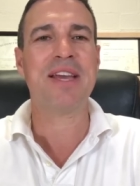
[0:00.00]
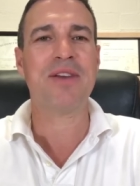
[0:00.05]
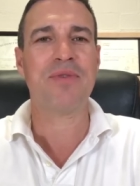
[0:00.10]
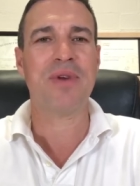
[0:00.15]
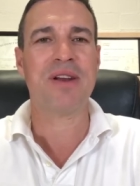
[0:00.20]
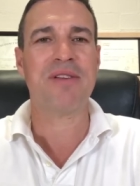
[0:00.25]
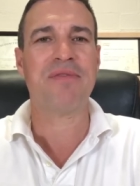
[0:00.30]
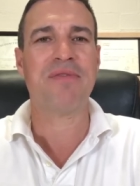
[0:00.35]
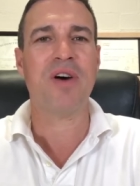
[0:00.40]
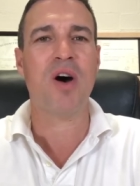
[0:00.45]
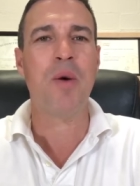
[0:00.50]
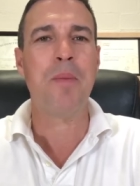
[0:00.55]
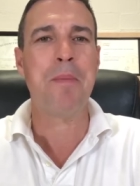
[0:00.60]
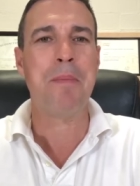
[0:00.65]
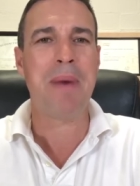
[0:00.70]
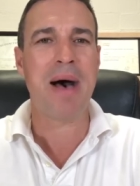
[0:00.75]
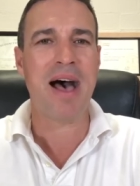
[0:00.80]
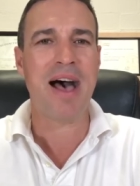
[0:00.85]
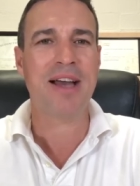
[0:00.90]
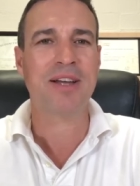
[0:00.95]
credit file
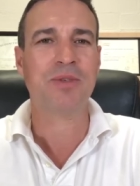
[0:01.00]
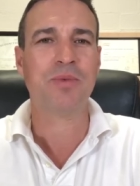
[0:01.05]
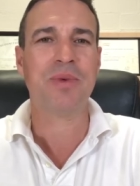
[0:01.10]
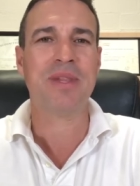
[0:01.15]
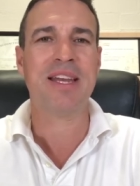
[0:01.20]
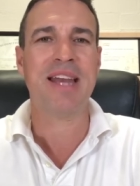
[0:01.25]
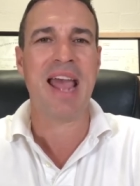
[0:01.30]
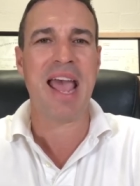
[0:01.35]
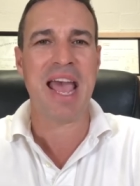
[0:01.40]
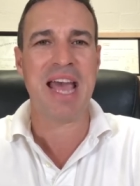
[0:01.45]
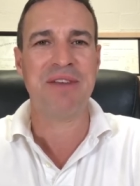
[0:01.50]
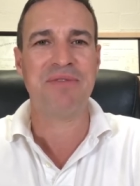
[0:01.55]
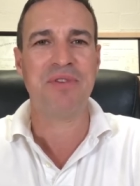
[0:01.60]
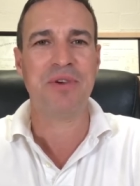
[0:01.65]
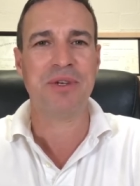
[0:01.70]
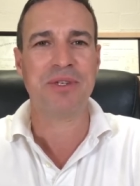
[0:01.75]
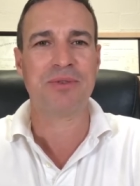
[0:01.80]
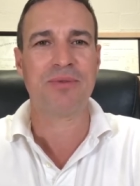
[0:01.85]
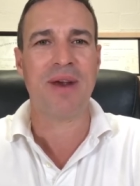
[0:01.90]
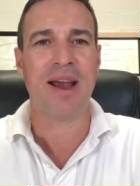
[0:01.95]
marked with an
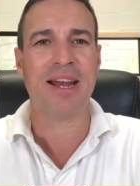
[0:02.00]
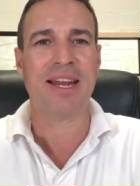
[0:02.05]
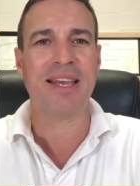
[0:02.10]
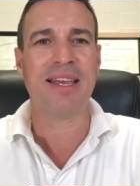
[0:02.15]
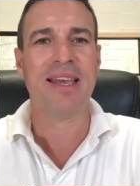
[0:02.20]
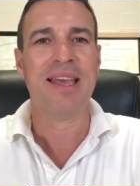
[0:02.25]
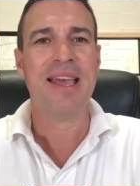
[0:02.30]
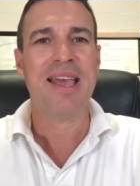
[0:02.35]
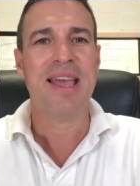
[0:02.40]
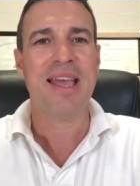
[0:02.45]
adverse rating